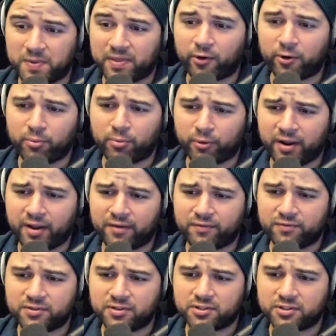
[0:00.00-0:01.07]
that are
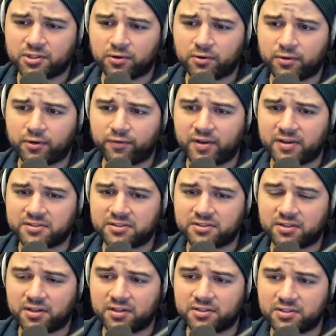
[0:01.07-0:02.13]
brave to show their faces
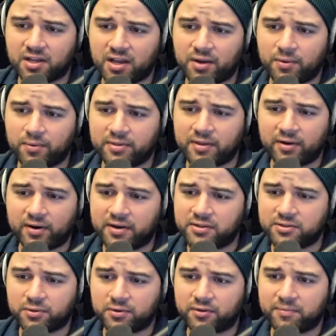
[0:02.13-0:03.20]
to Assane without any
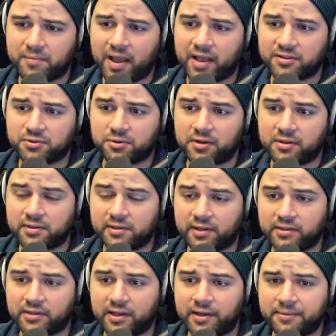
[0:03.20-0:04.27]
sort of mask or anything
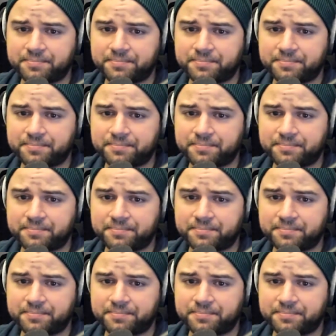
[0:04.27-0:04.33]
like that.